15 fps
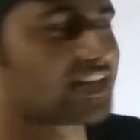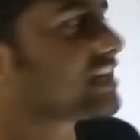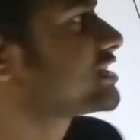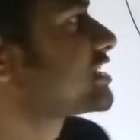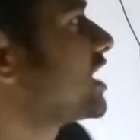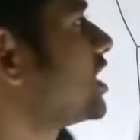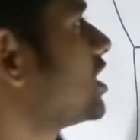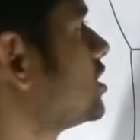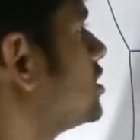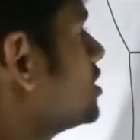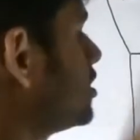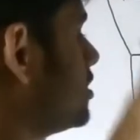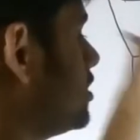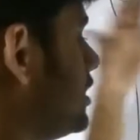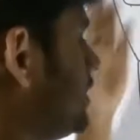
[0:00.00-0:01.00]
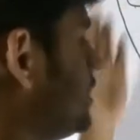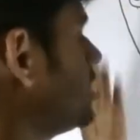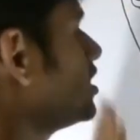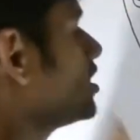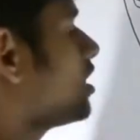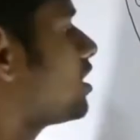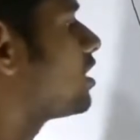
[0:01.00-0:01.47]
data
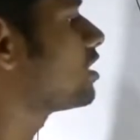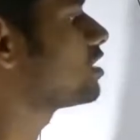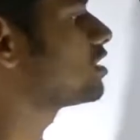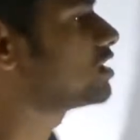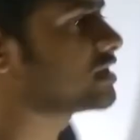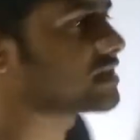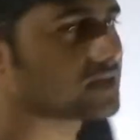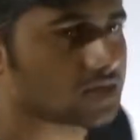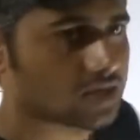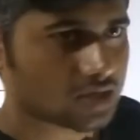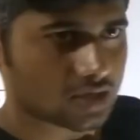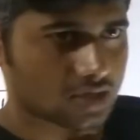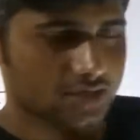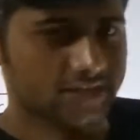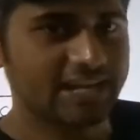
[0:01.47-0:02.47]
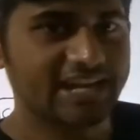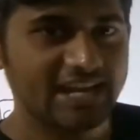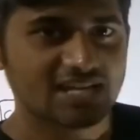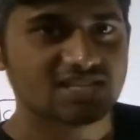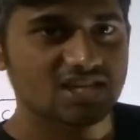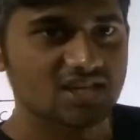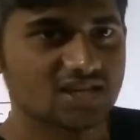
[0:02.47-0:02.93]
in a
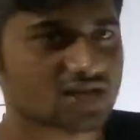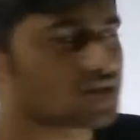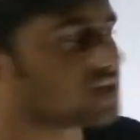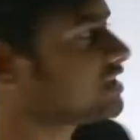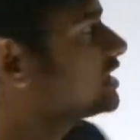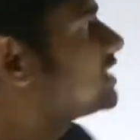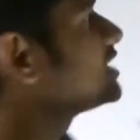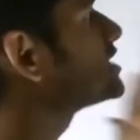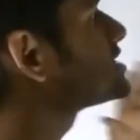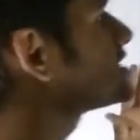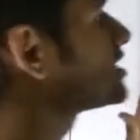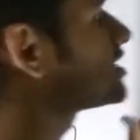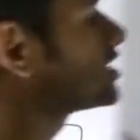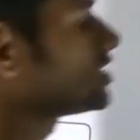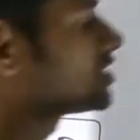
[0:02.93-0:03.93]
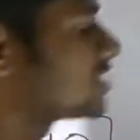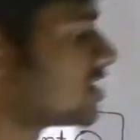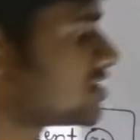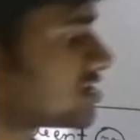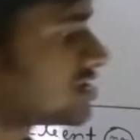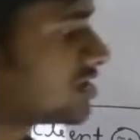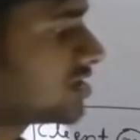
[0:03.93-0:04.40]
data center in a single
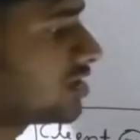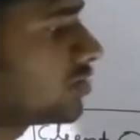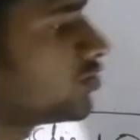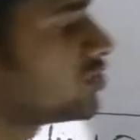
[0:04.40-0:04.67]
cluster